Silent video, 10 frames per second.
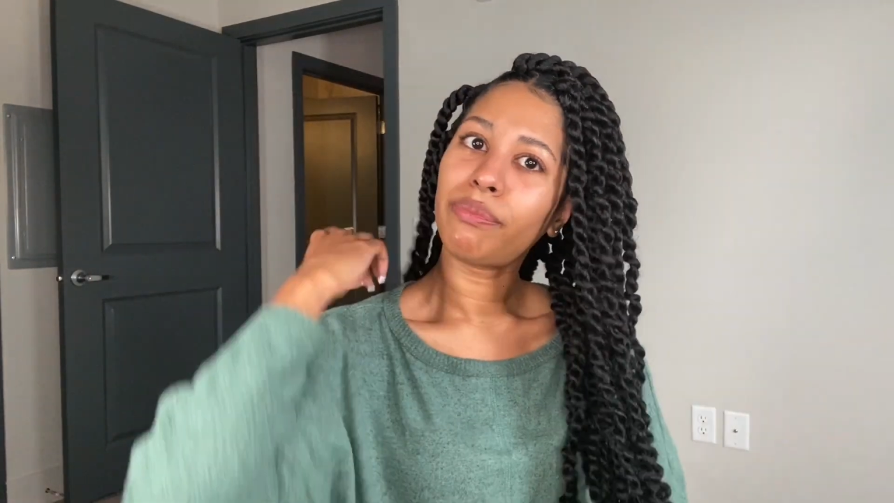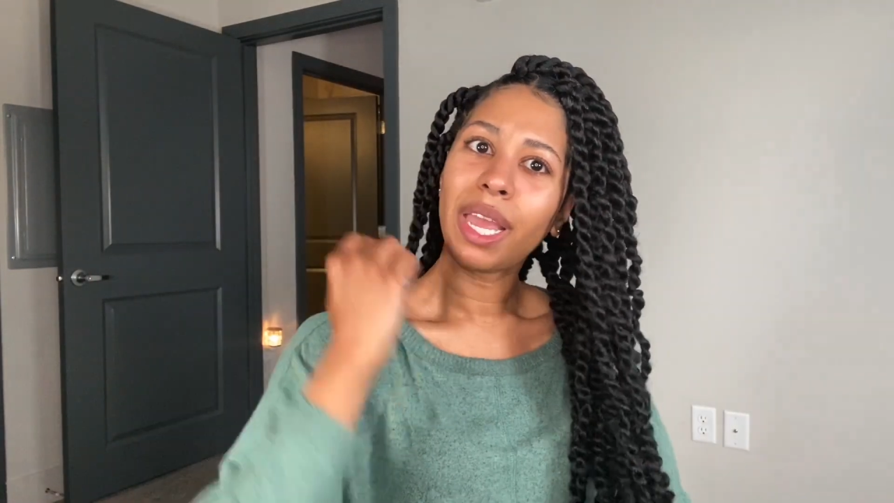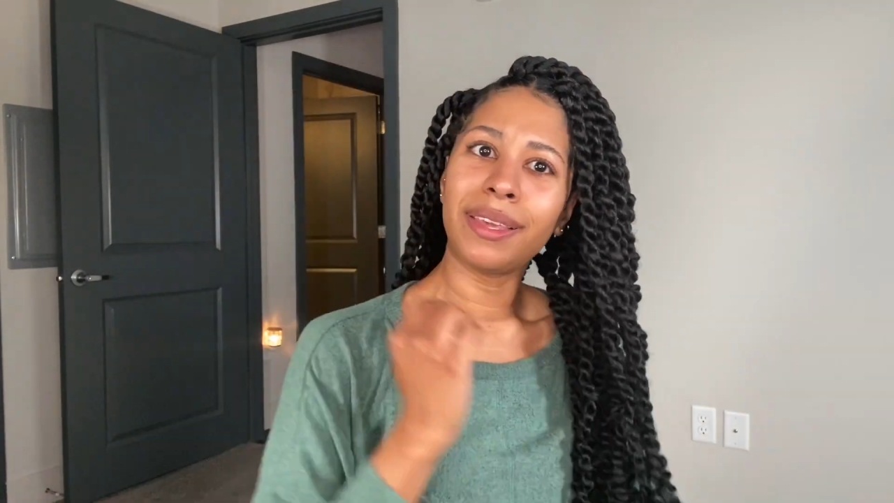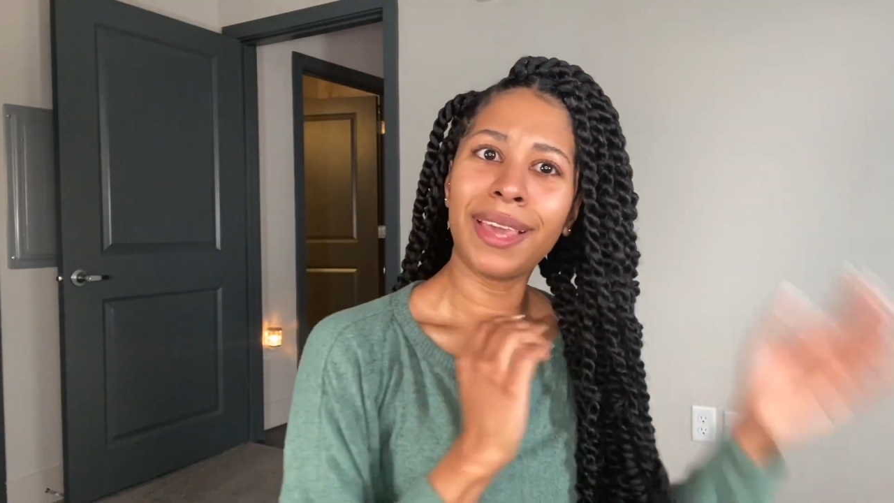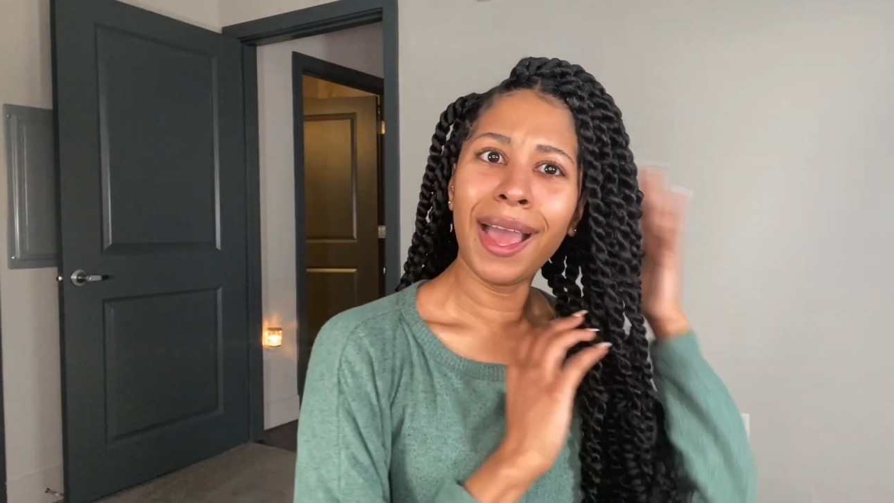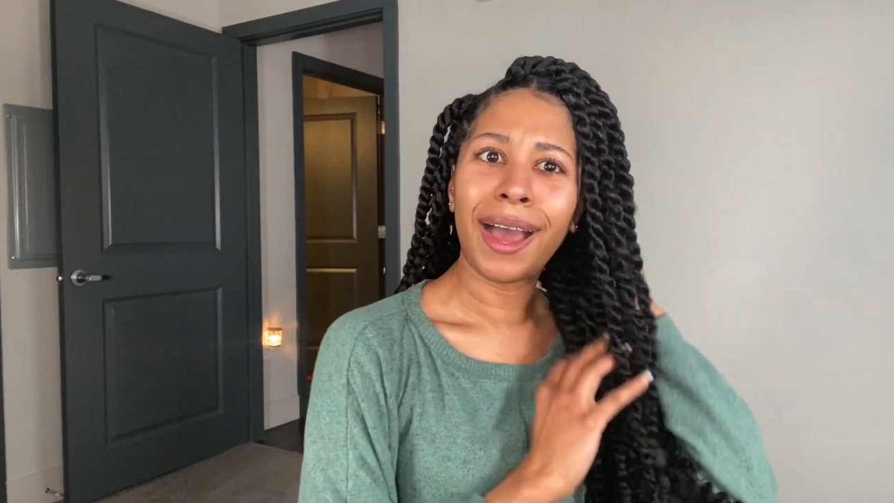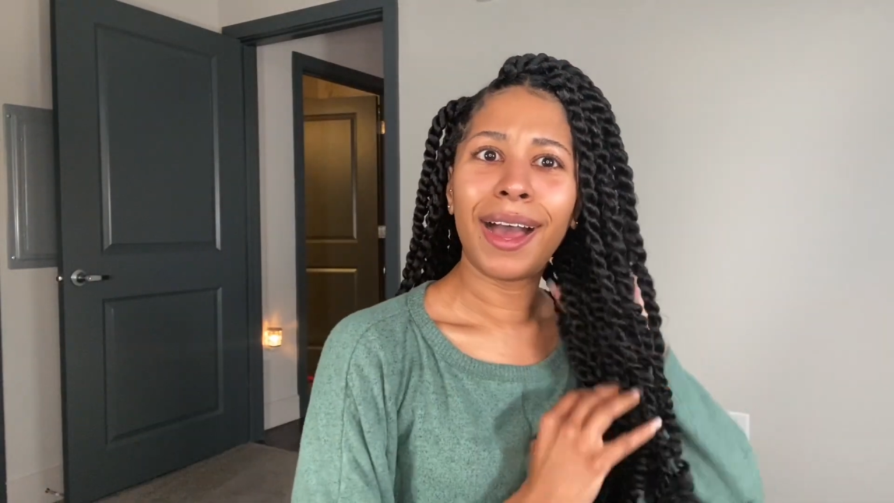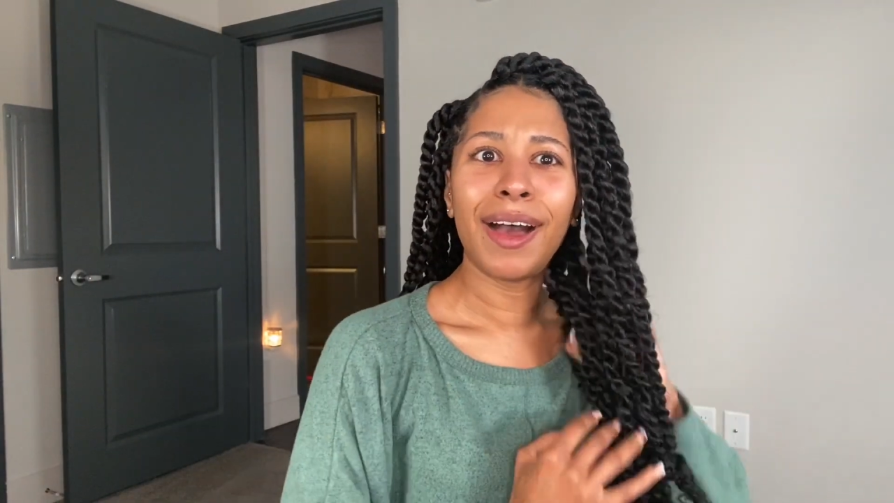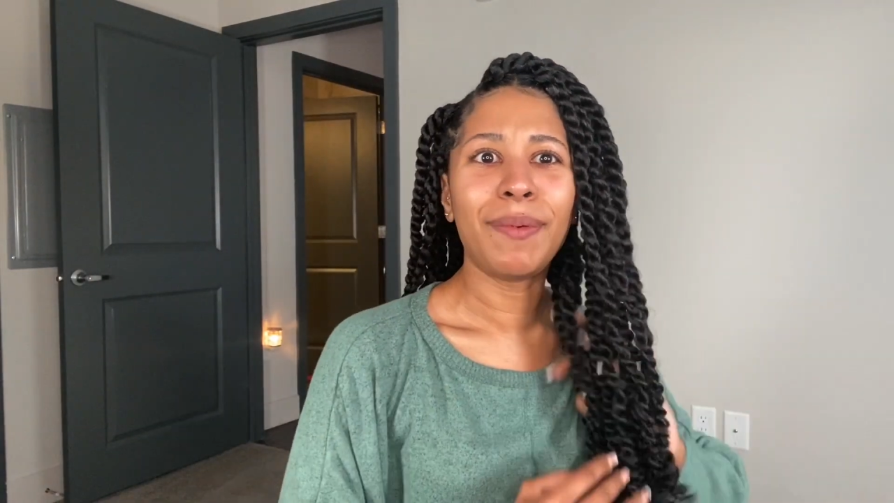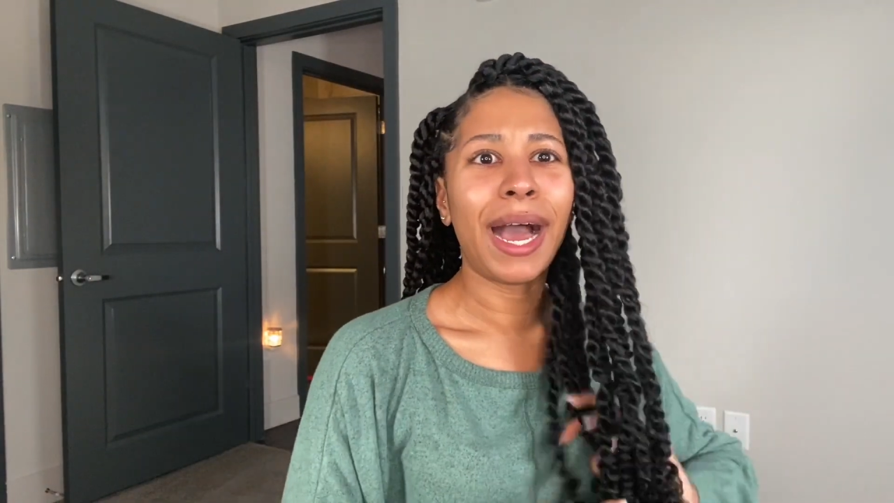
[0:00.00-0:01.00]
yeah,
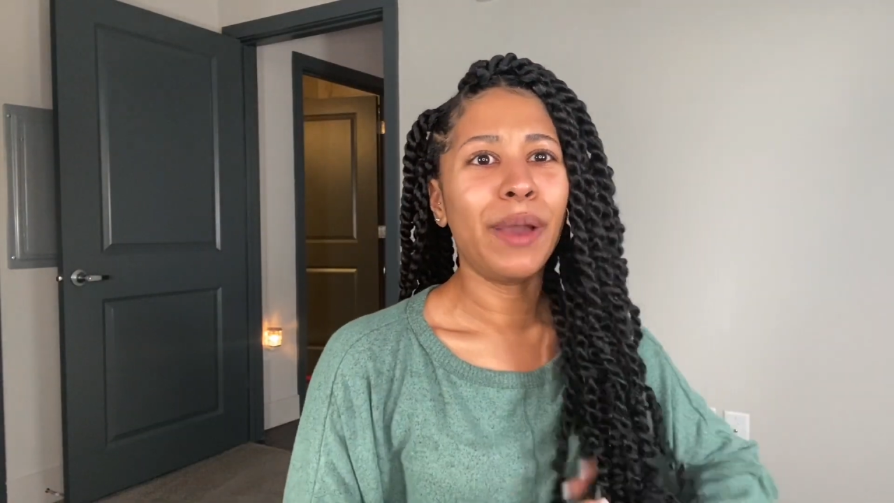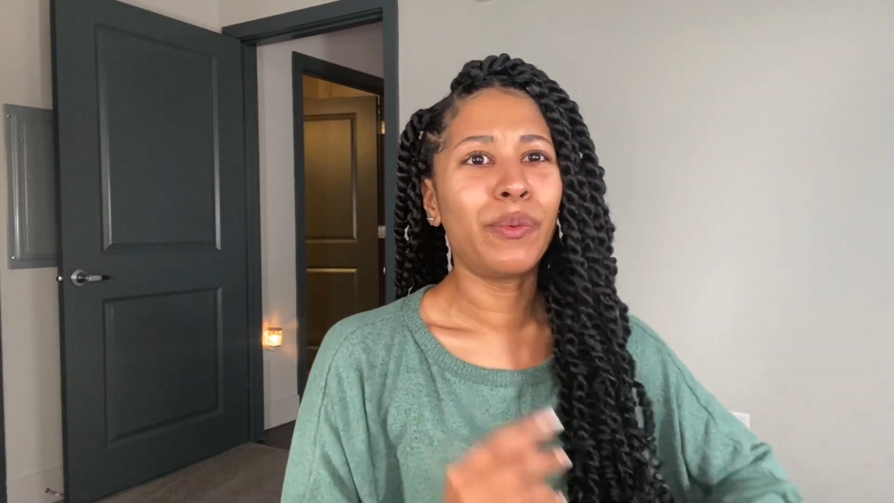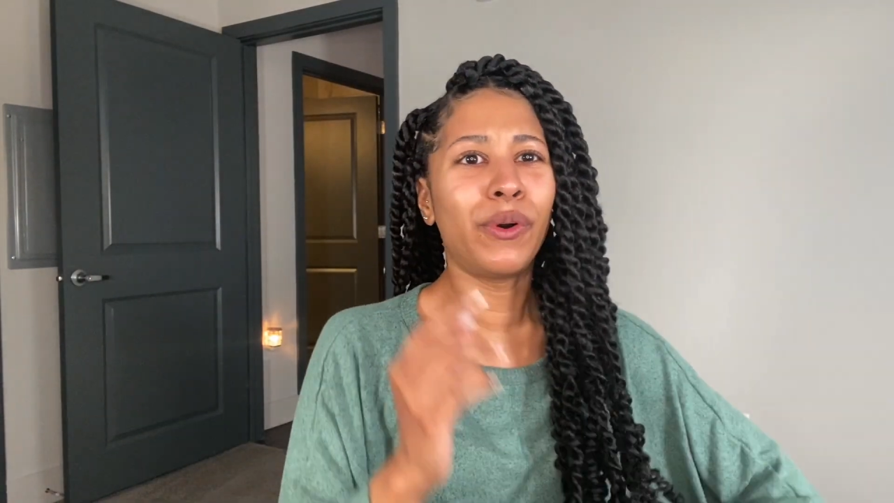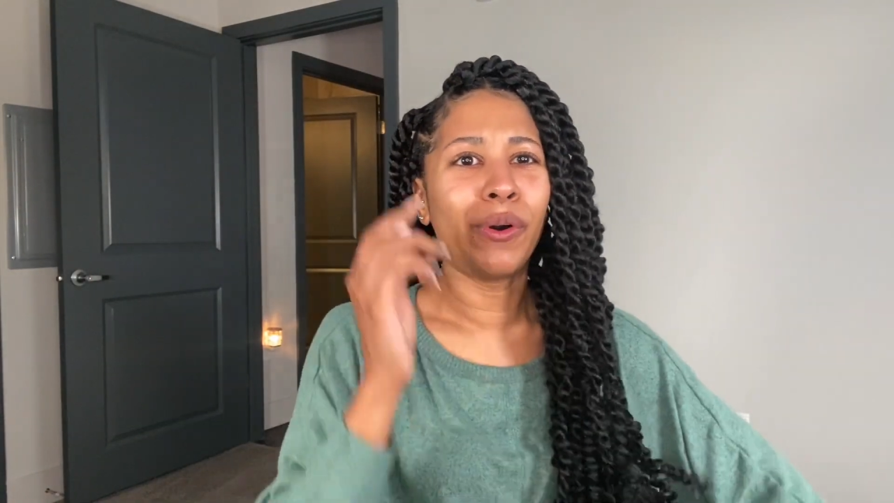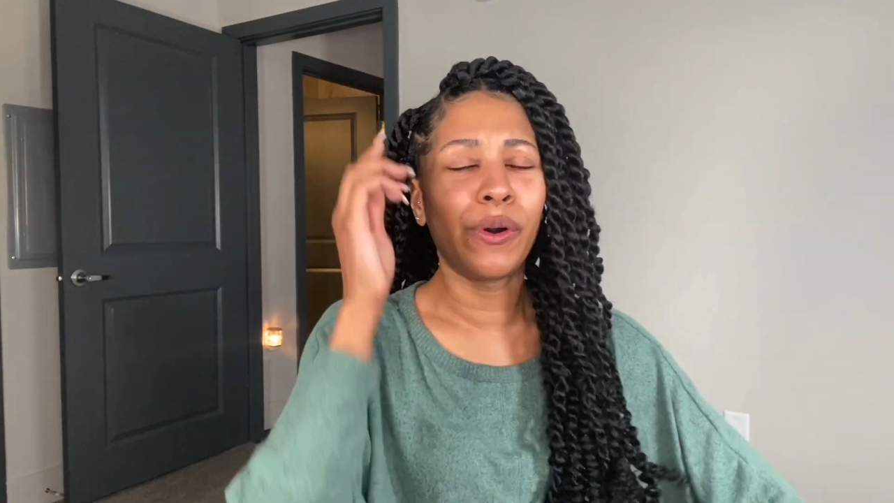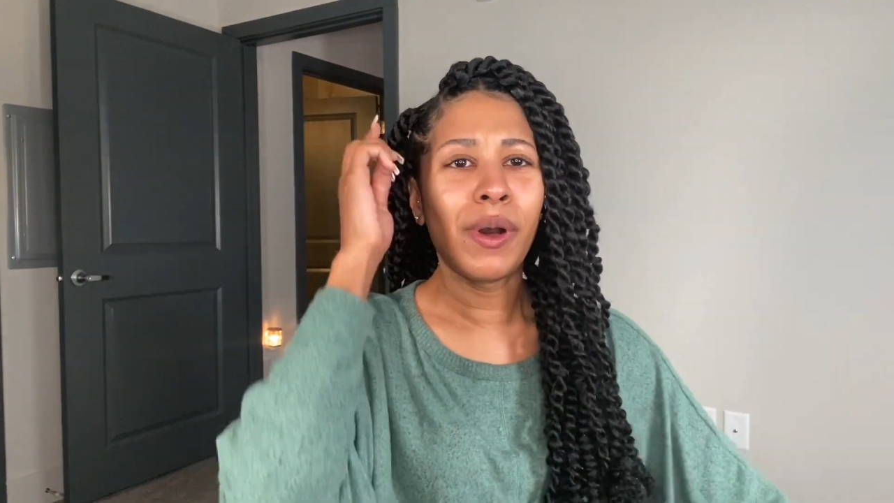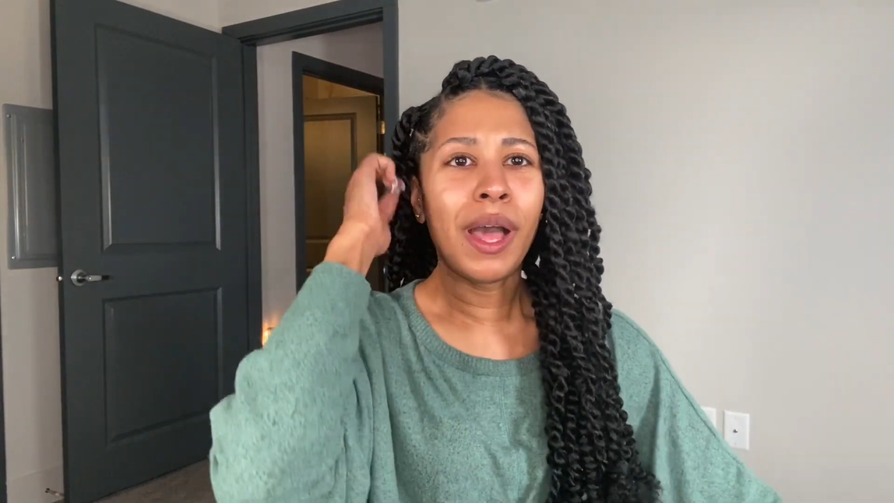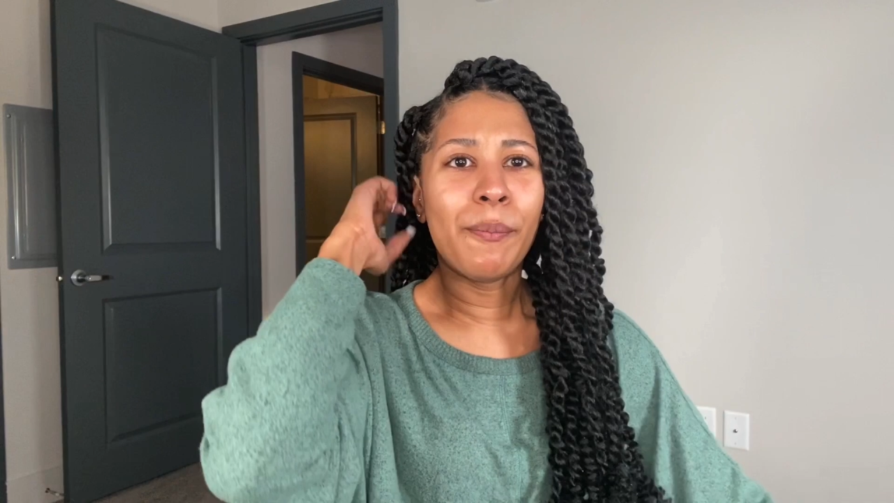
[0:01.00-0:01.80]
I will